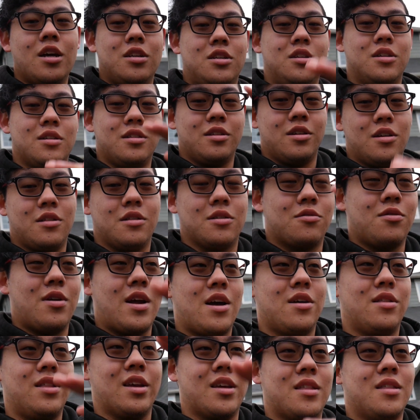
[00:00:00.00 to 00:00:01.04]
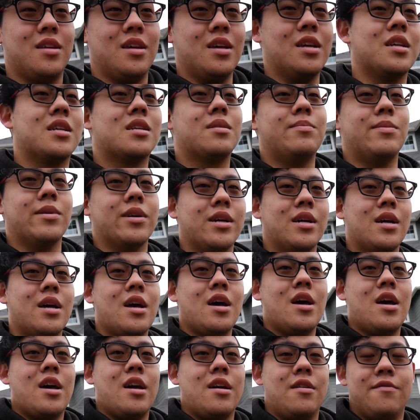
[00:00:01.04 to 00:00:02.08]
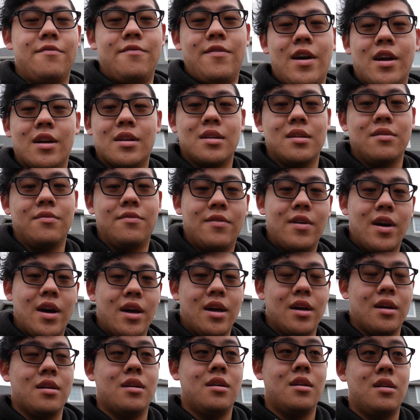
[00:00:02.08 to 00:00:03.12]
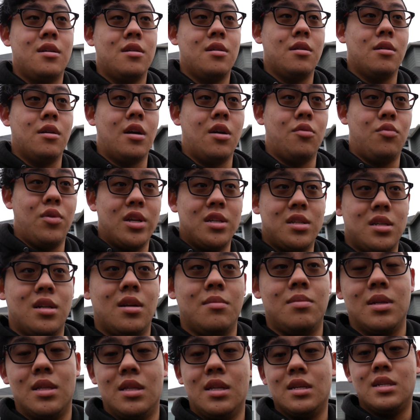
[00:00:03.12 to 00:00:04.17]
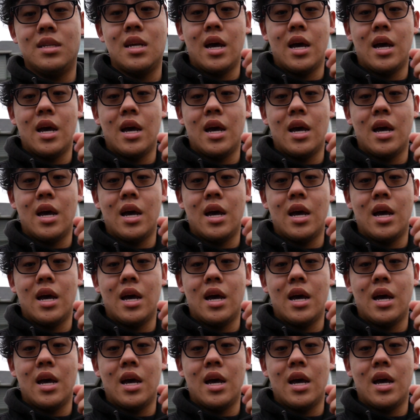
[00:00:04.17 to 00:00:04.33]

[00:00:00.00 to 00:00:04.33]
jiggling on the ground like this, but in fact, if I raised it up to this